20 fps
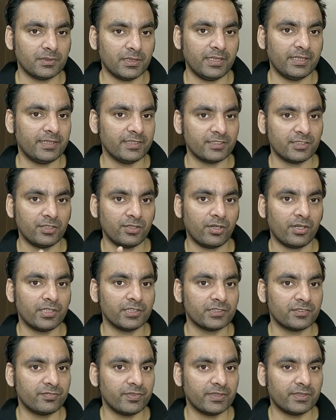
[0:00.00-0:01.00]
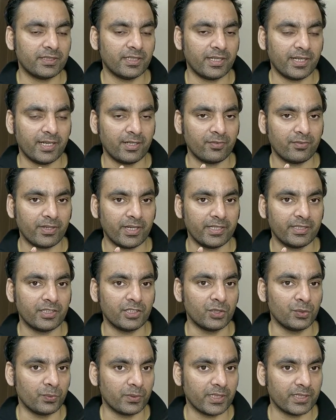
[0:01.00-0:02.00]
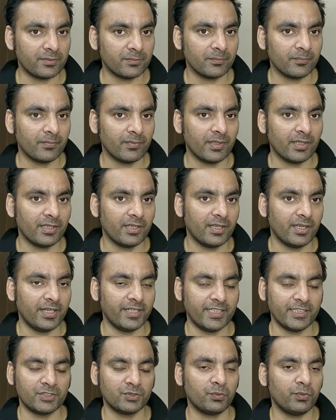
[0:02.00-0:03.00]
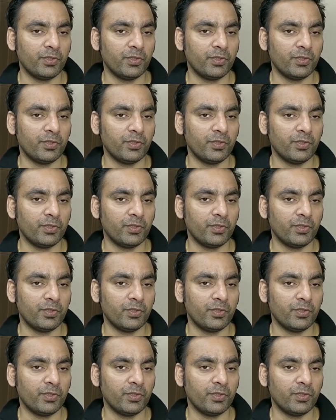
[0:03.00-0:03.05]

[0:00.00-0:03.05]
It is launched with the Android Nougat. It is